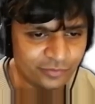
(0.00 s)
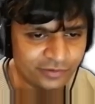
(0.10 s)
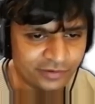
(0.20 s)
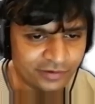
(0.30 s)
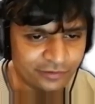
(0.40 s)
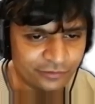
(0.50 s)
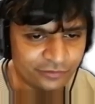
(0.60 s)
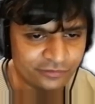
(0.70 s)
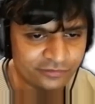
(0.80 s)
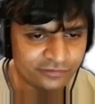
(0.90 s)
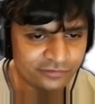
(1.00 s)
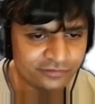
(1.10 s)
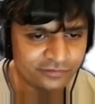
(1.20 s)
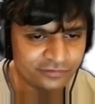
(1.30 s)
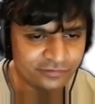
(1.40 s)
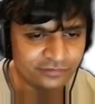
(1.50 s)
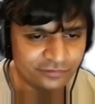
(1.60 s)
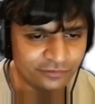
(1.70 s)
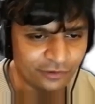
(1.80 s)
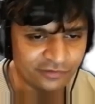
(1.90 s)
print out
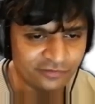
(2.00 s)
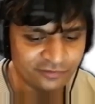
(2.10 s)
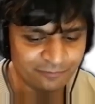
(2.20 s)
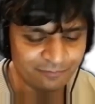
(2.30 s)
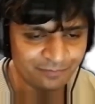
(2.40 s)
dots.